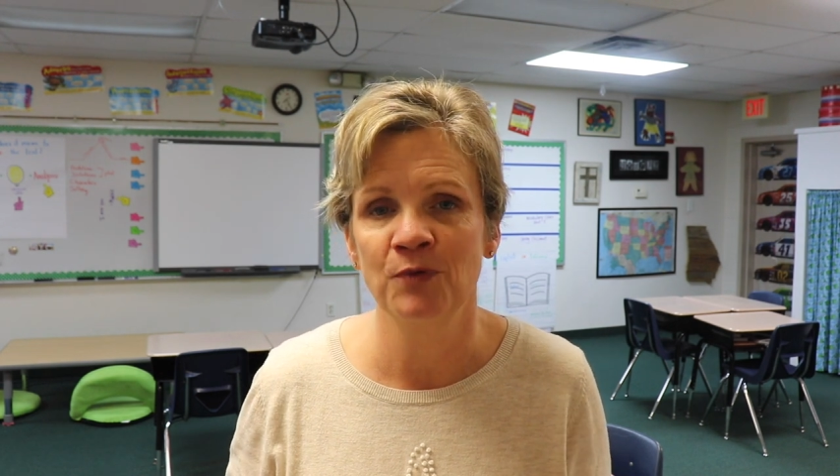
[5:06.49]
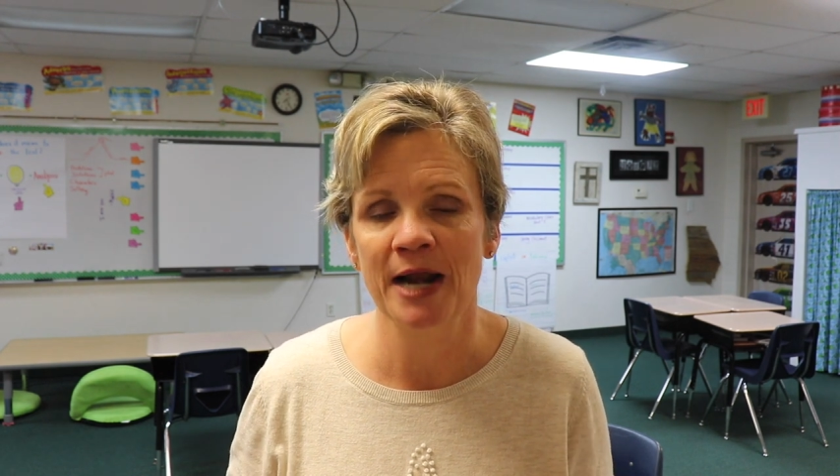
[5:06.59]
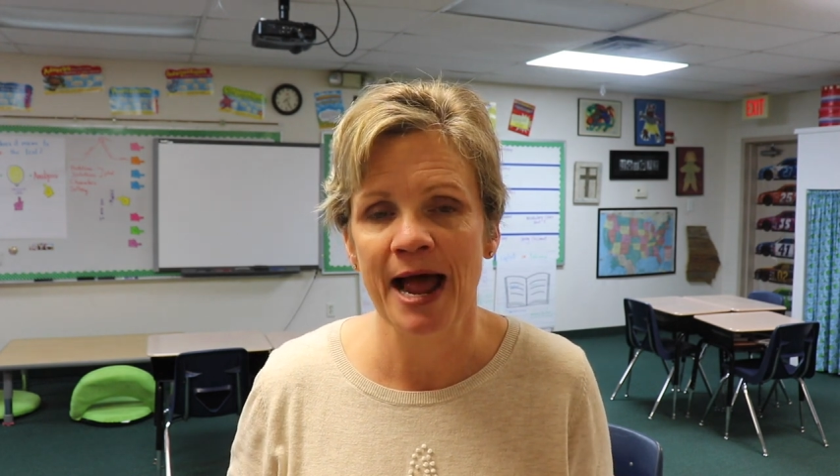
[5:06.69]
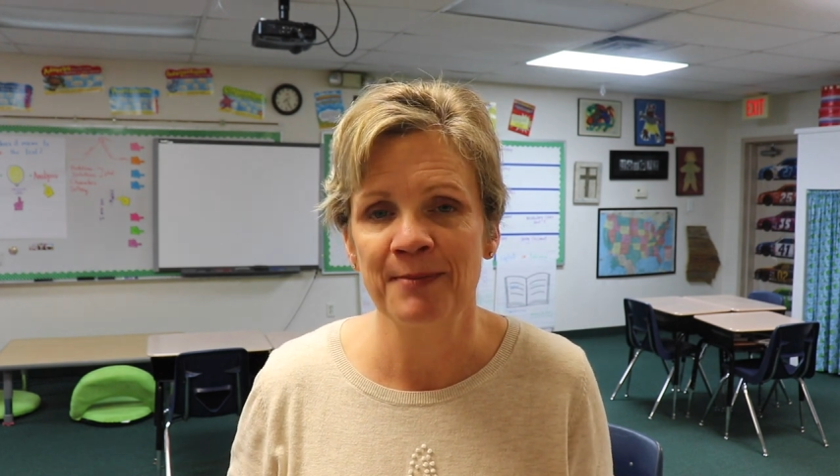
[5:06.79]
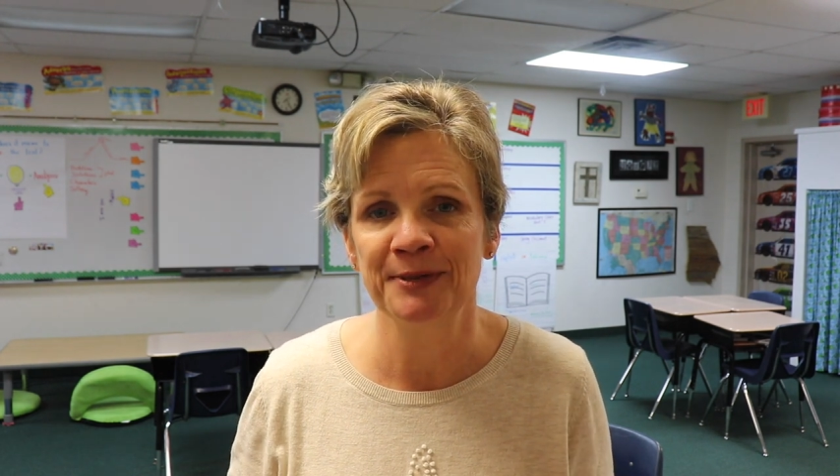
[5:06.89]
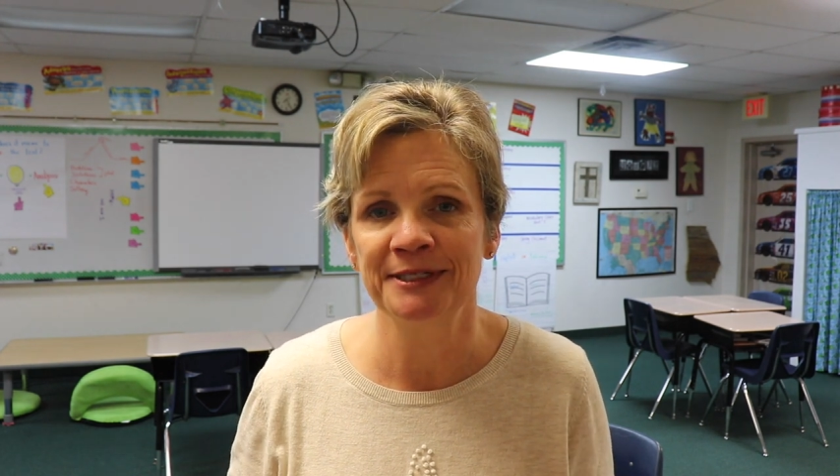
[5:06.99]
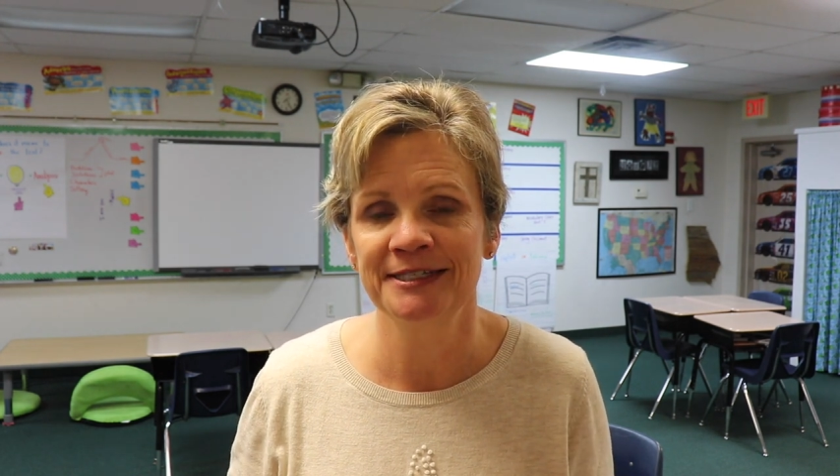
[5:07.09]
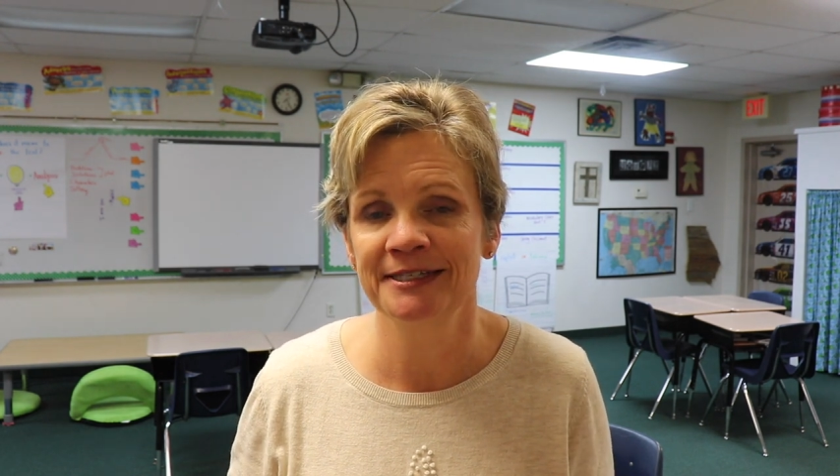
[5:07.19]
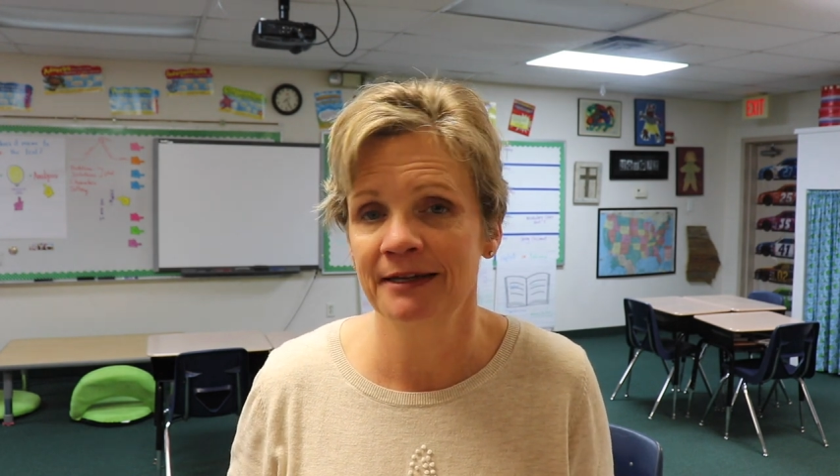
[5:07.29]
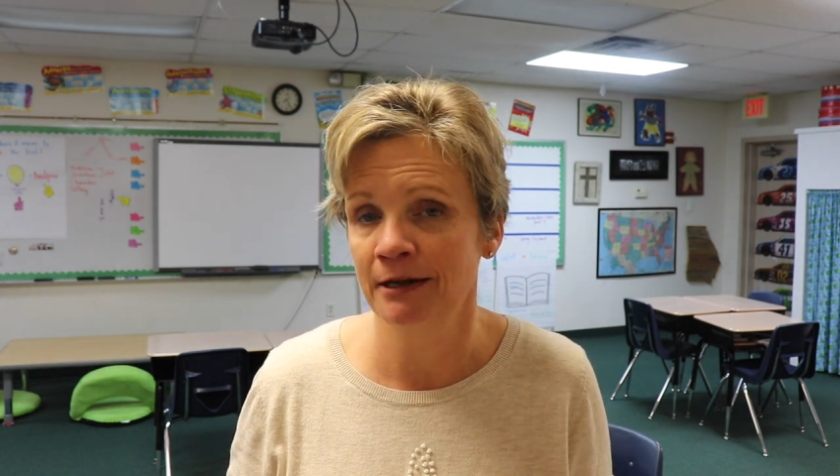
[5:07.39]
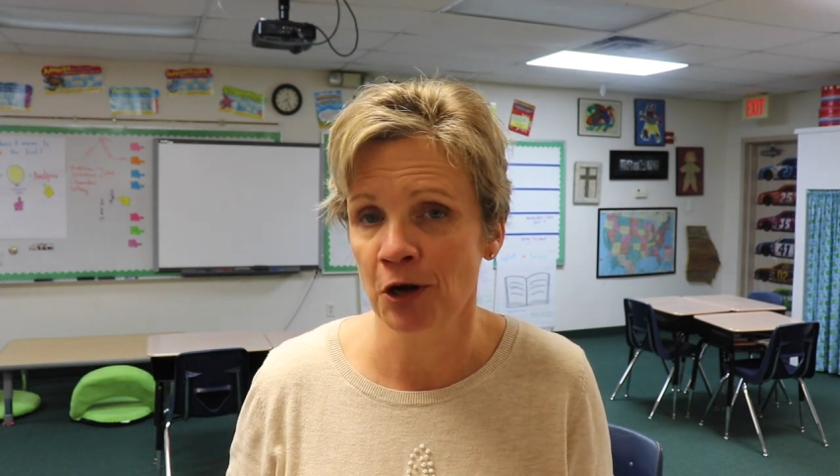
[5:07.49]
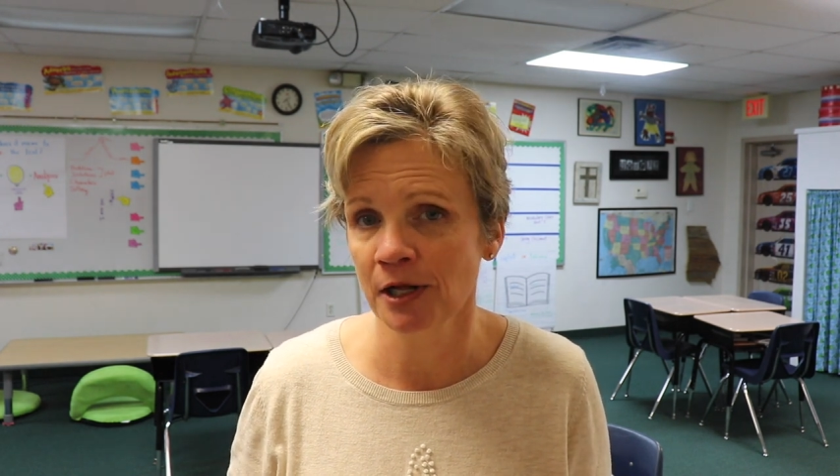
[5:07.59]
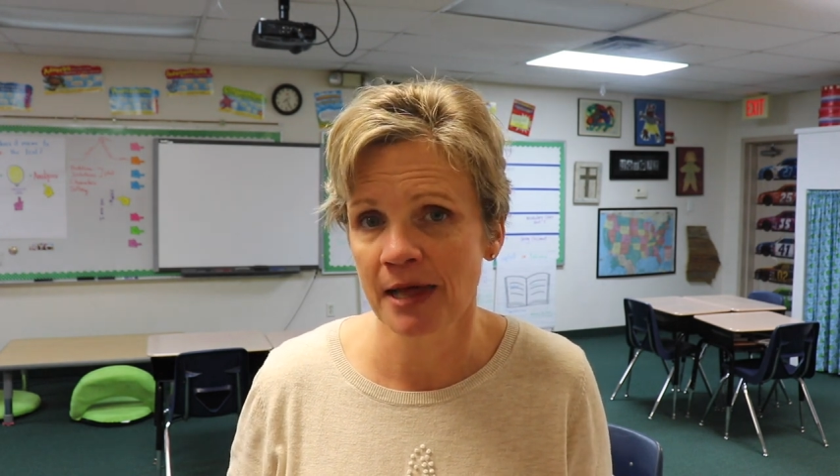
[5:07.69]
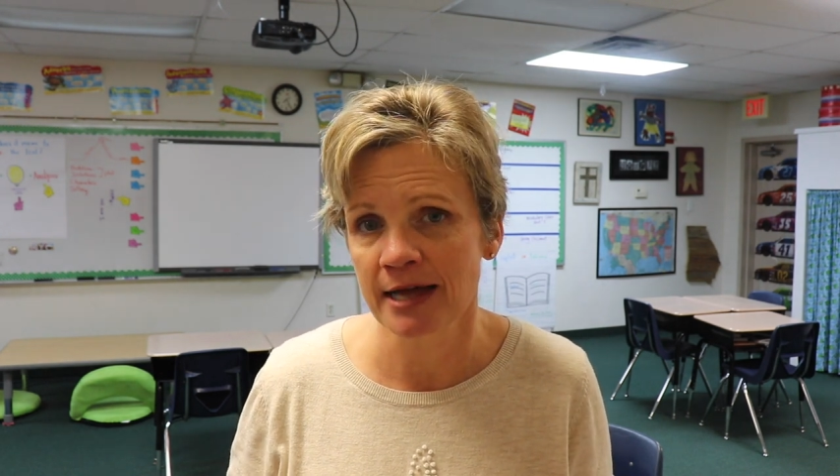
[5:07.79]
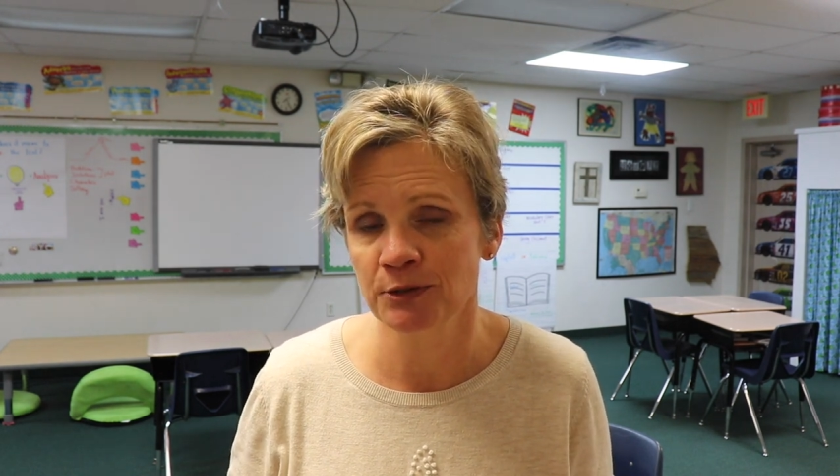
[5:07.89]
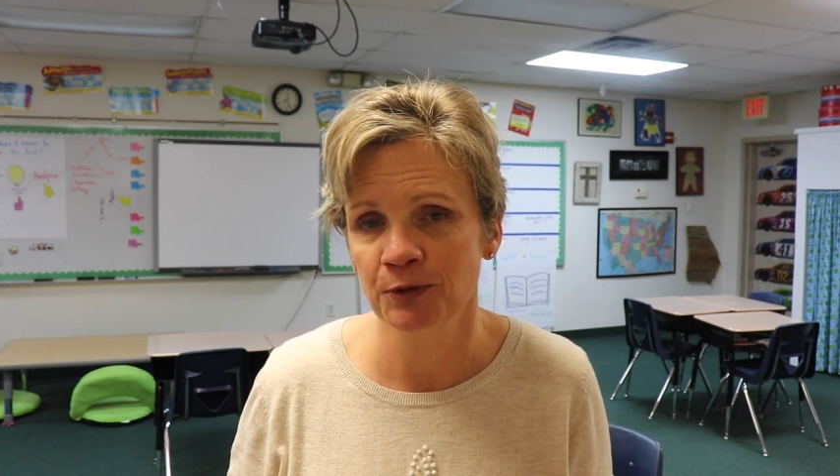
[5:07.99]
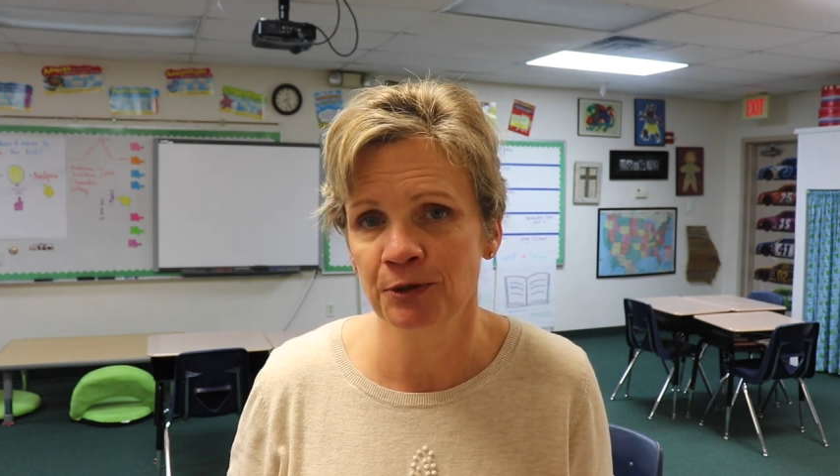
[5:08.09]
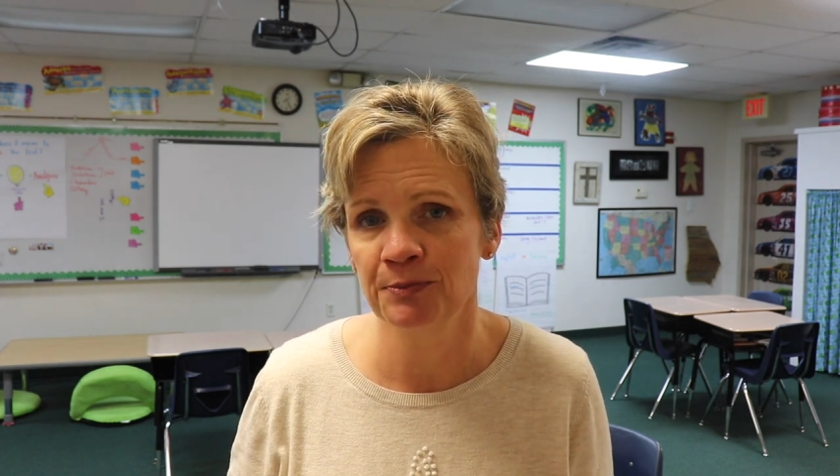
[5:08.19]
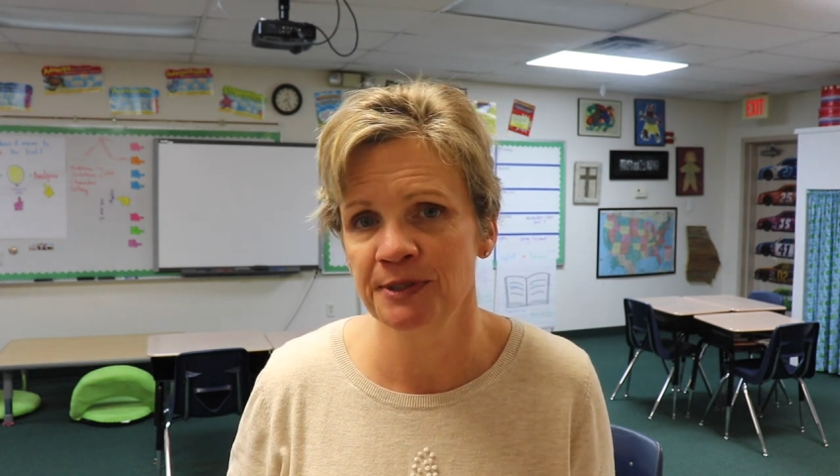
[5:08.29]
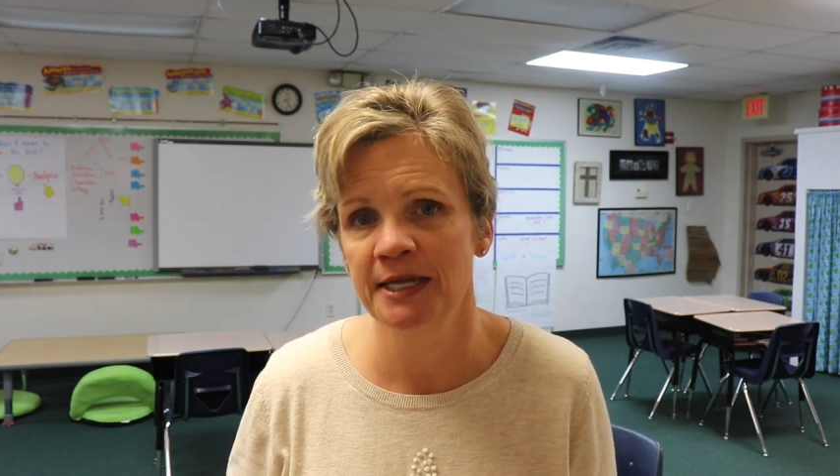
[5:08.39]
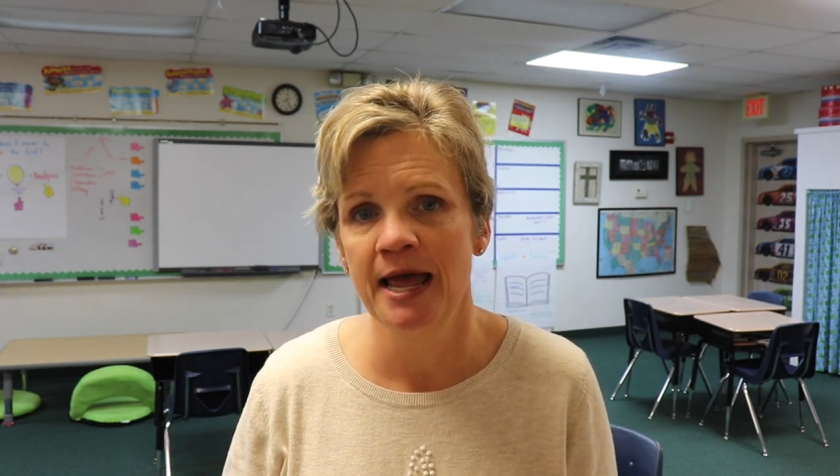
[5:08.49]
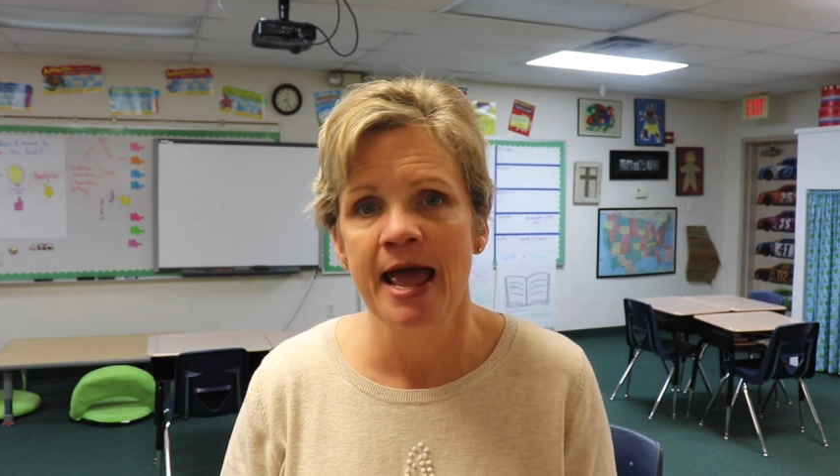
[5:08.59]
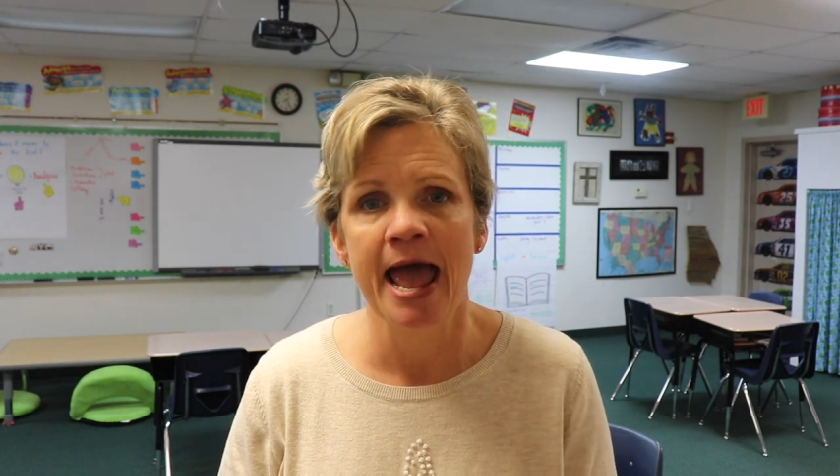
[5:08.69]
what happens in our classrooms,